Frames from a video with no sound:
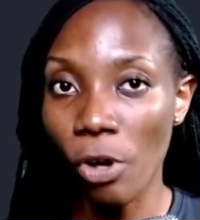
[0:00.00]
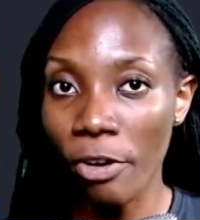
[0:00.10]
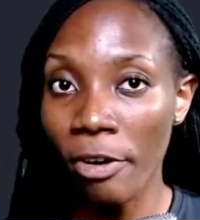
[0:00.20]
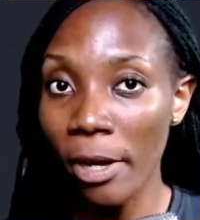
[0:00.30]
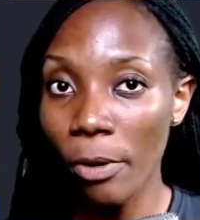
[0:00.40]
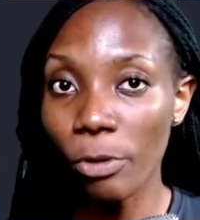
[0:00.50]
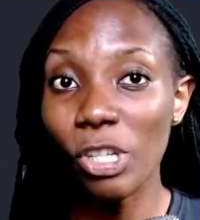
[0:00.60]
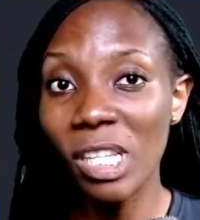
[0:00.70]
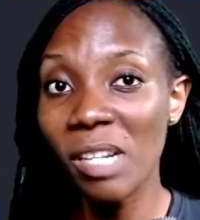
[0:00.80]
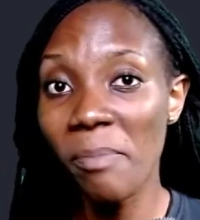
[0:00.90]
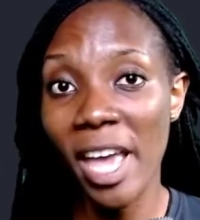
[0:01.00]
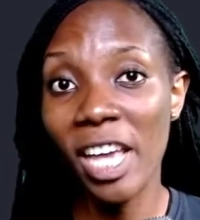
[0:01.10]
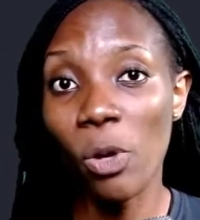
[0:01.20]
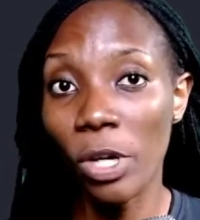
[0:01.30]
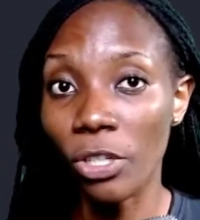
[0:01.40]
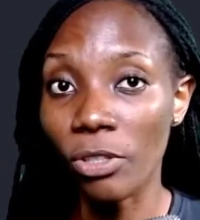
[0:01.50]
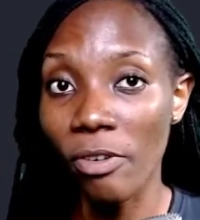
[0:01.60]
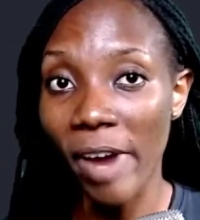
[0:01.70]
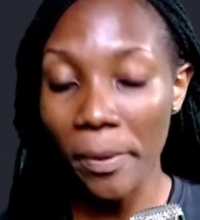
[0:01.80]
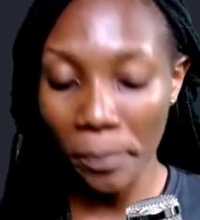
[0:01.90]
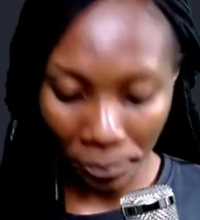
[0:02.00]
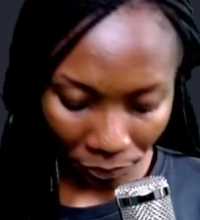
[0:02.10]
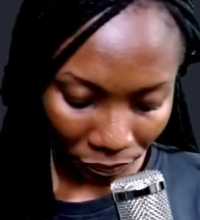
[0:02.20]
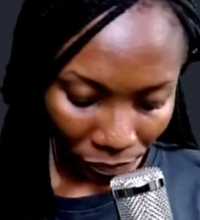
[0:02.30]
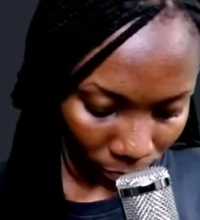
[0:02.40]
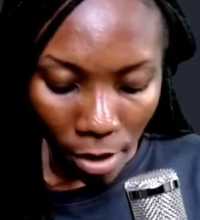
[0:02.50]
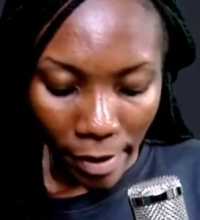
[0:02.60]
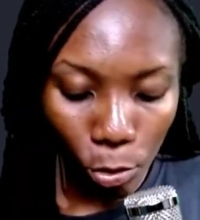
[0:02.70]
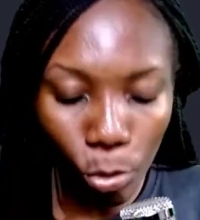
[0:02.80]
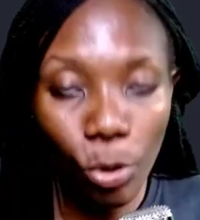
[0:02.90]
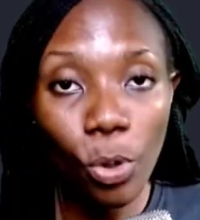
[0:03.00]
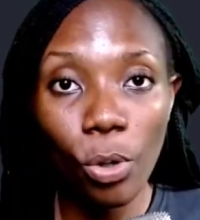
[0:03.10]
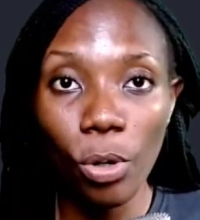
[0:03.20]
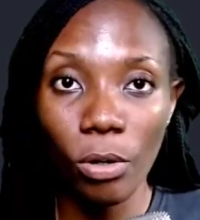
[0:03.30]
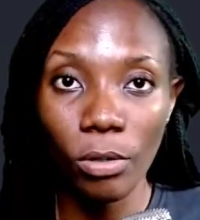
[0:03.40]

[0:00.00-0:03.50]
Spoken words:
okay, using mere equations, all right? If you look